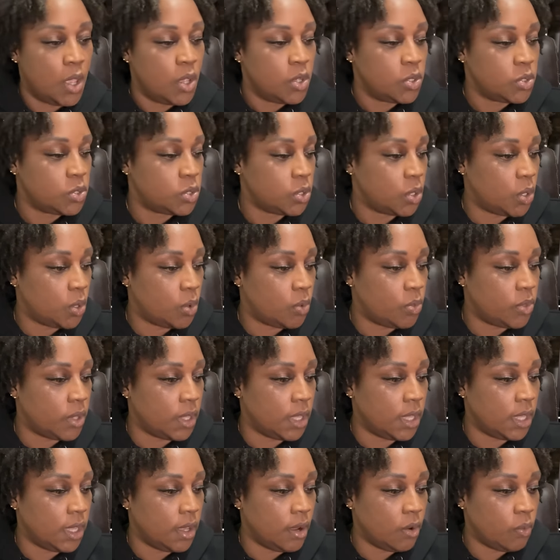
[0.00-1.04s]
So
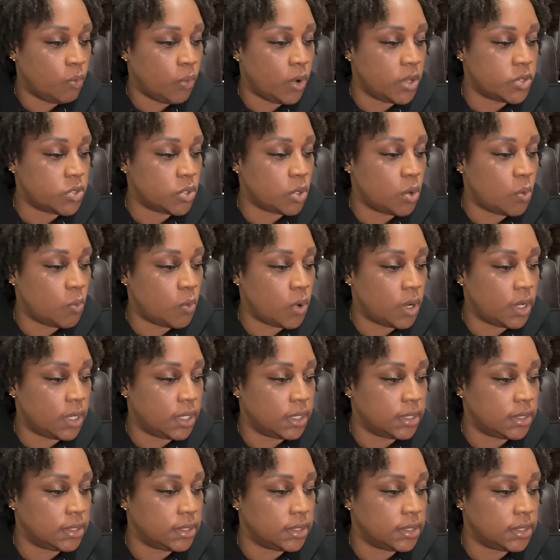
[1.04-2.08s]
the original
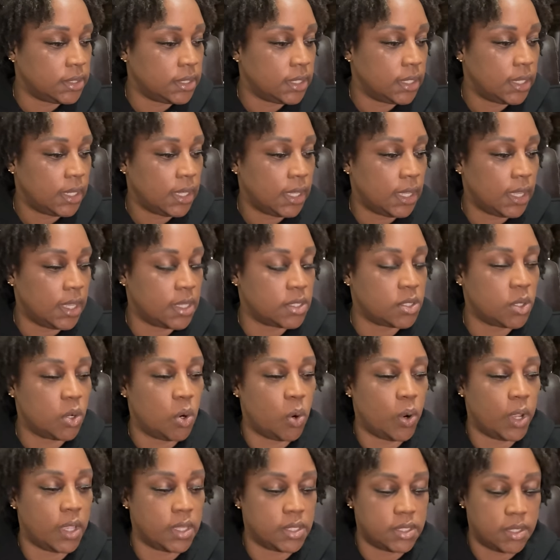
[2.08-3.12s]
ones is
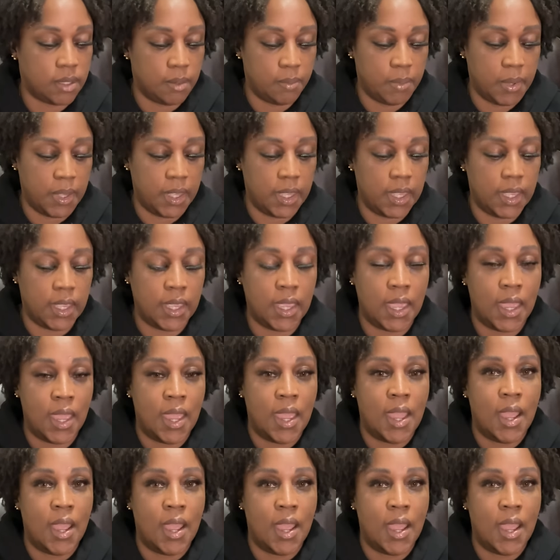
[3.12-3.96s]
going to be